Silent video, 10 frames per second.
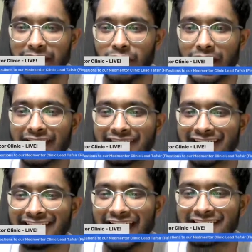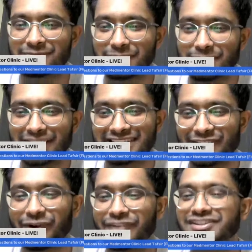that you're either an anatomy
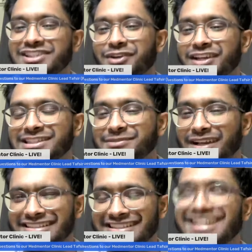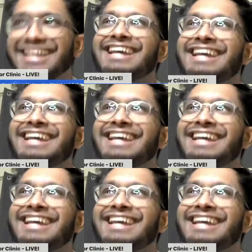person or a physiology person?